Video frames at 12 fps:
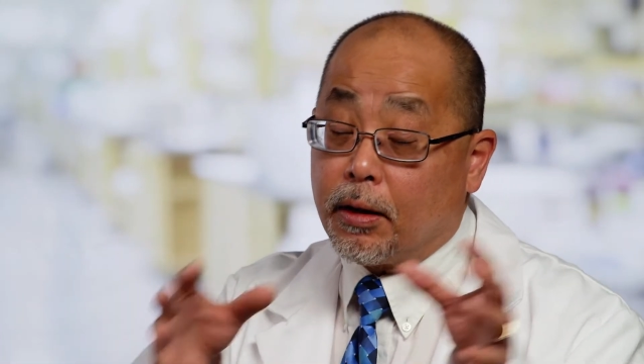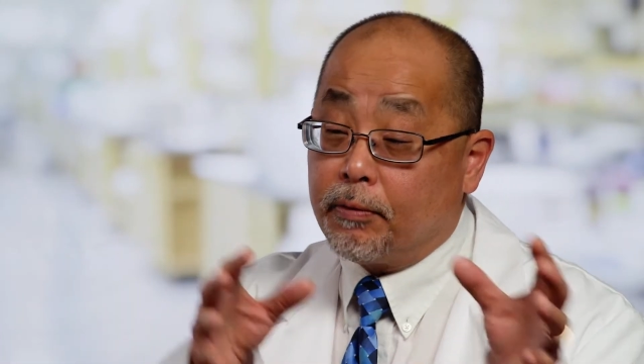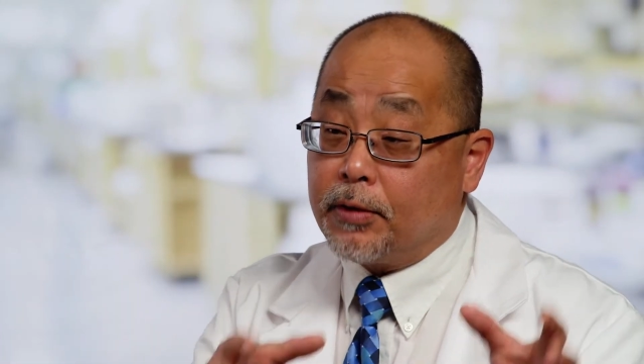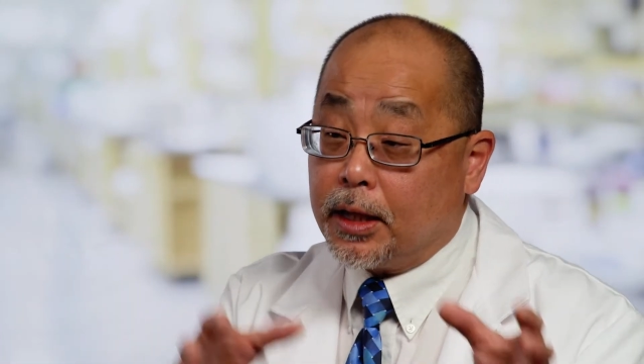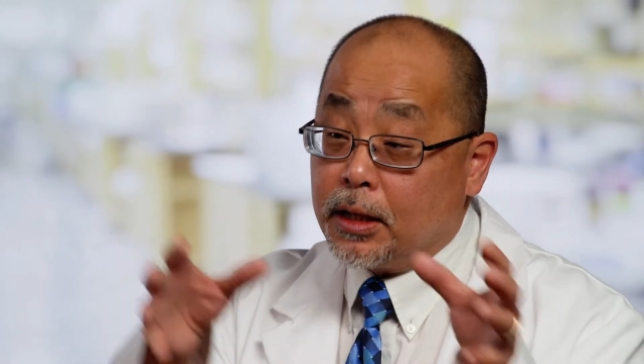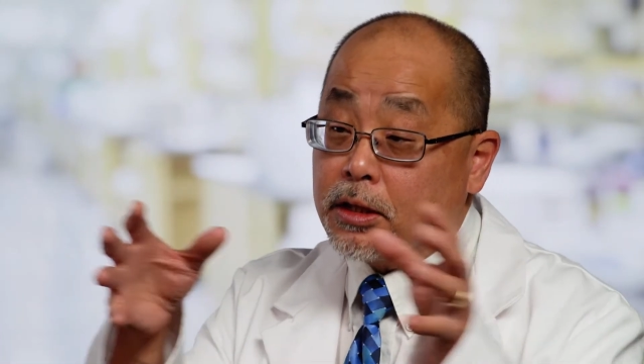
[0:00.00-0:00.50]

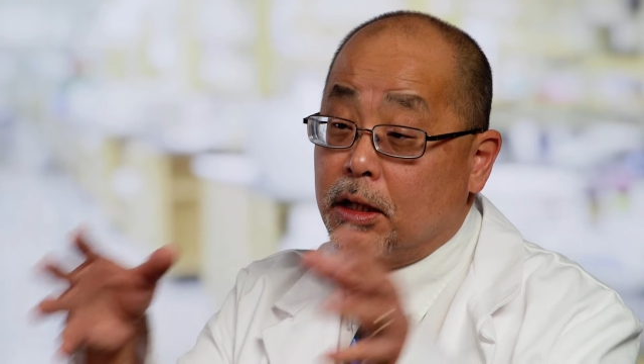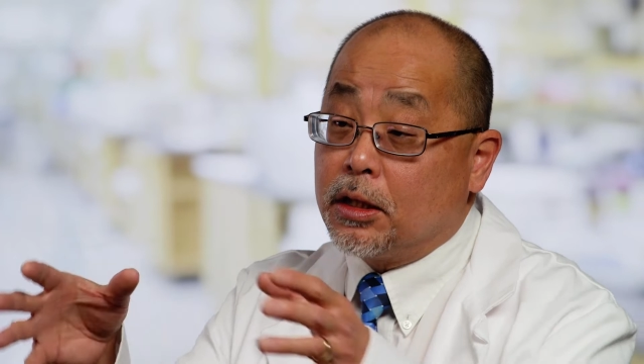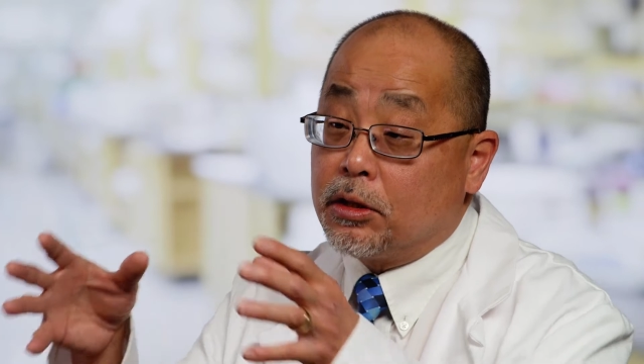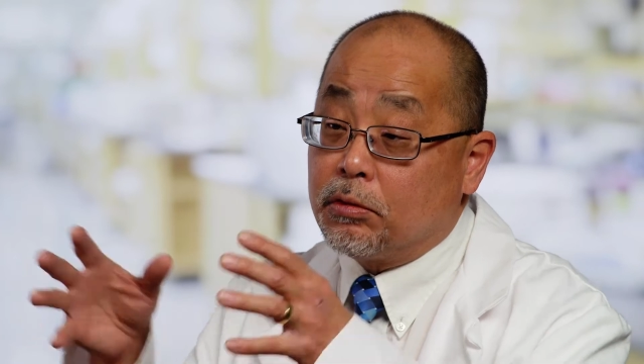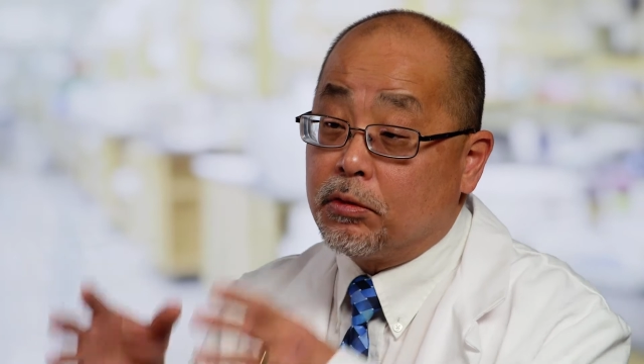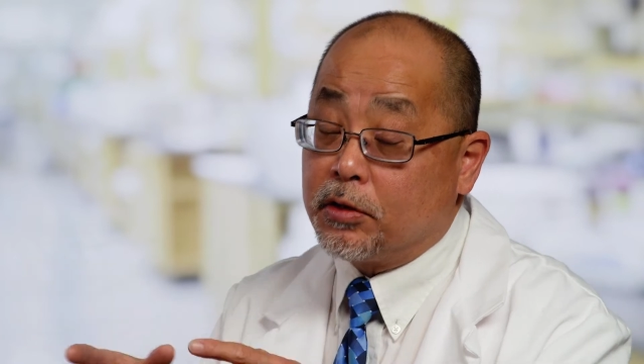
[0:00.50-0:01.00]
of these
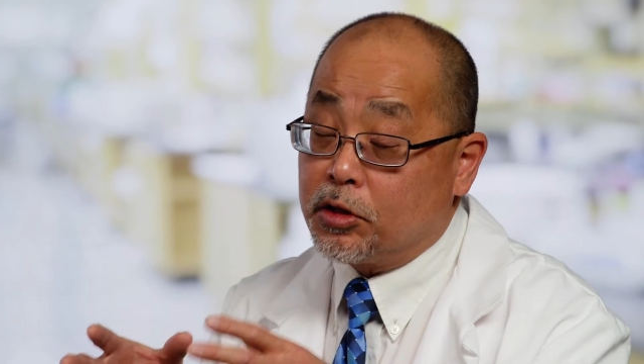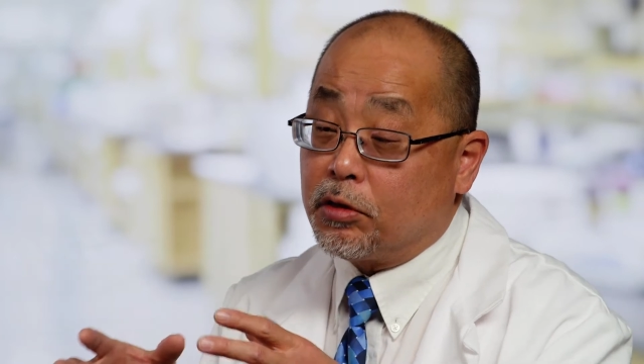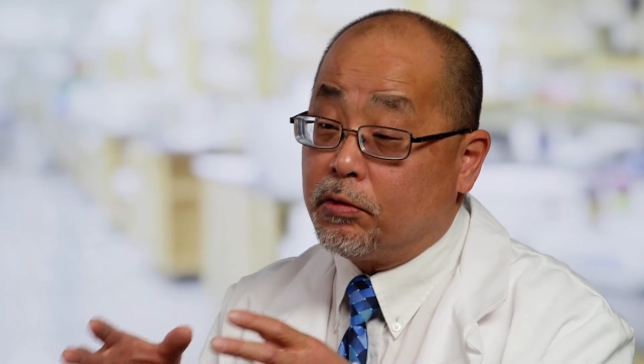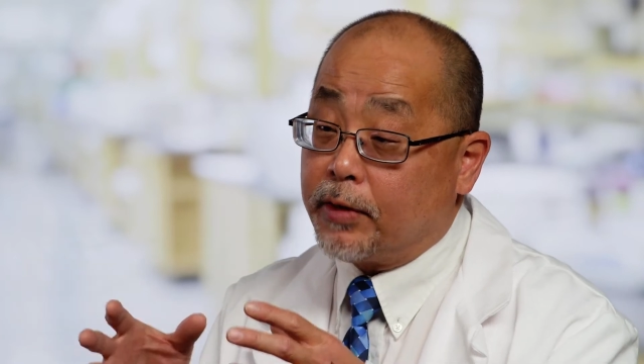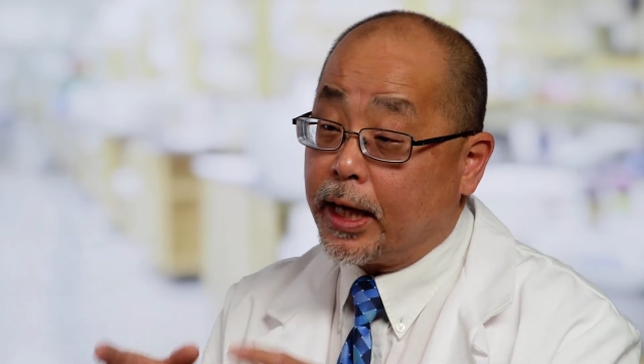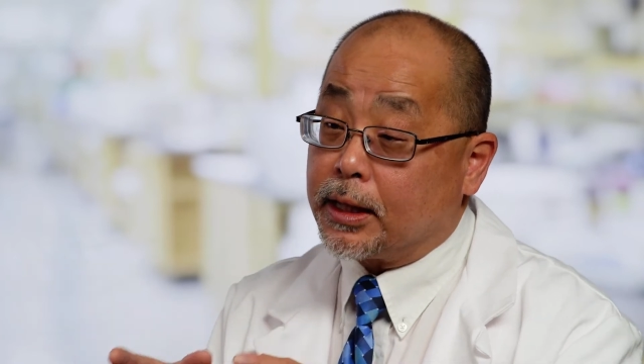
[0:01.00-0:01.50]

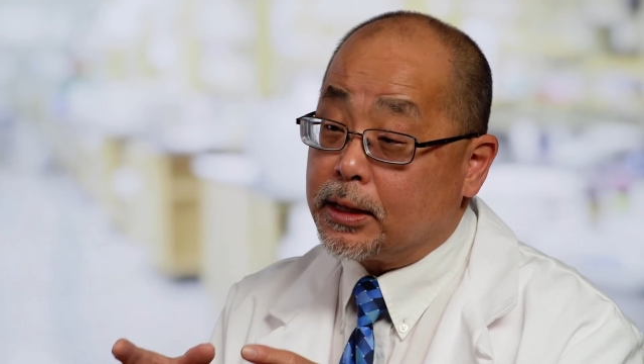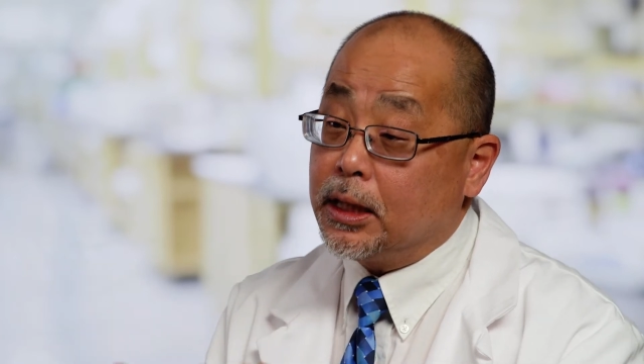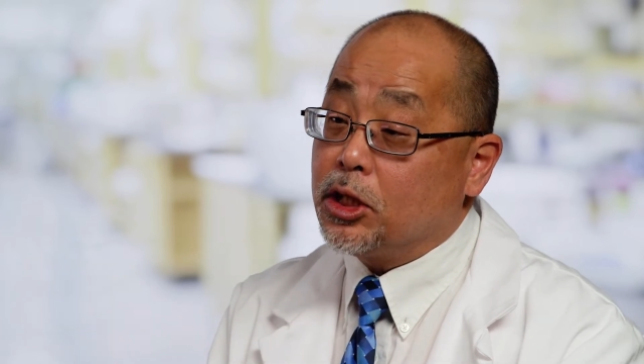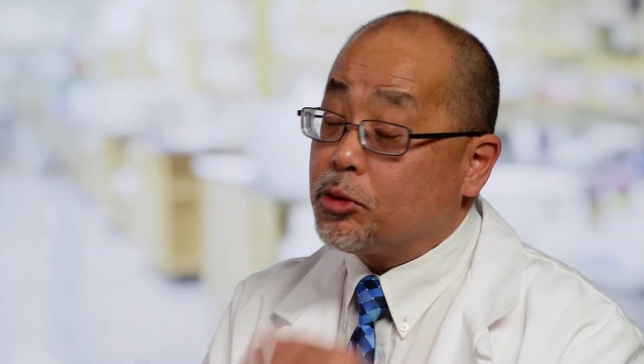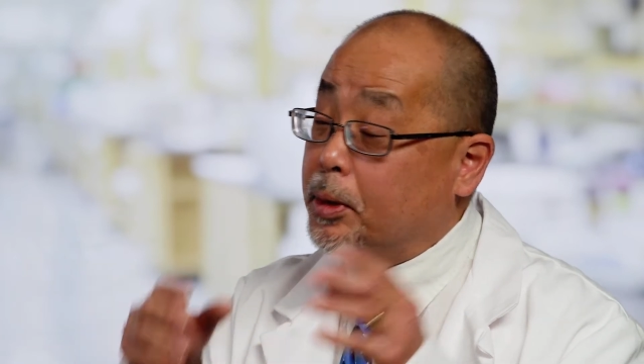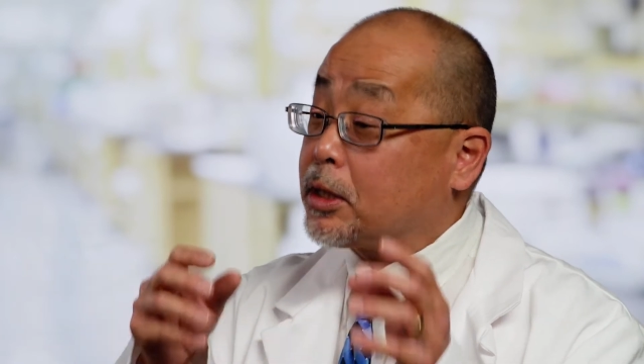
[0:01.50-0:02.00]
individual vaccines